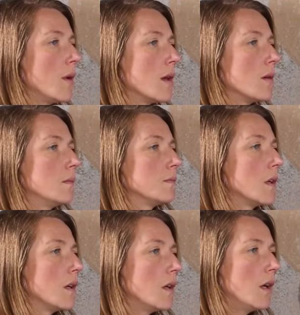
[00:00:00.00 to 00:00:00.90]
we go.
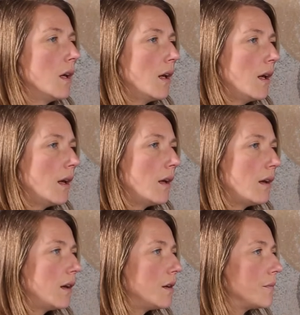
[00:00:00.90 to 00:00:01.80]

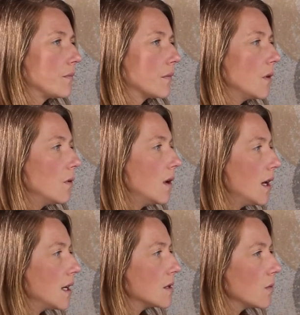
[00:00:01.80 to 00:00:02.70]
Um,
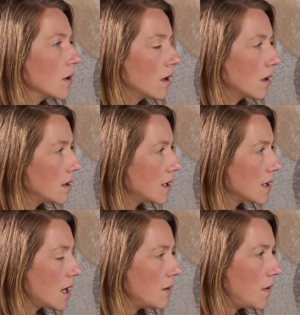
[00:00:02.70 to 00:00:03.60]
okay, so we're
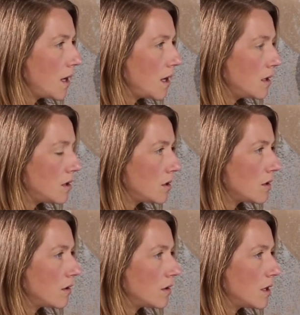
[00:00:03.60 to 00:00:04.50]
designing page
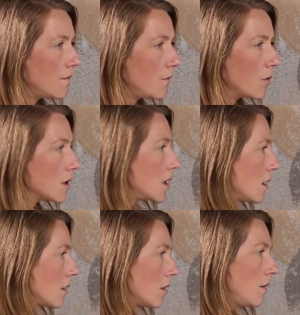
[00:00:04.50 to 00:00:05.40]
13,
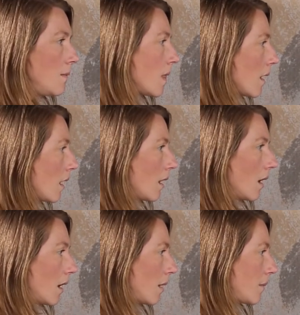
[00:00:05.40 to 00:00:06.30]
14 now.
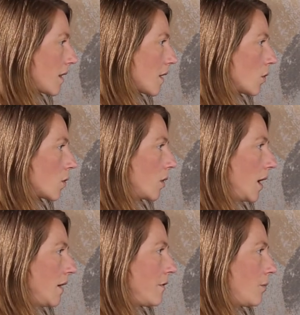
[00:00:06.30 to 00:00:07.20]
Um, I think we're going to
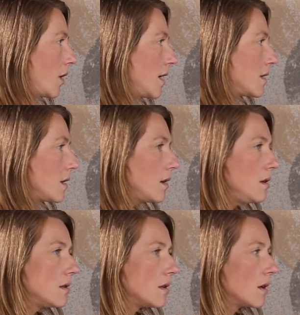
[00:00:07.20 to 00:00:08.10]
leave the bride's
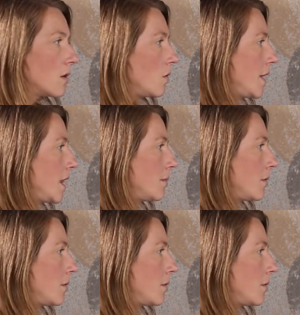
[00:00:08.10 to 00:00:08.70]
house and go meet the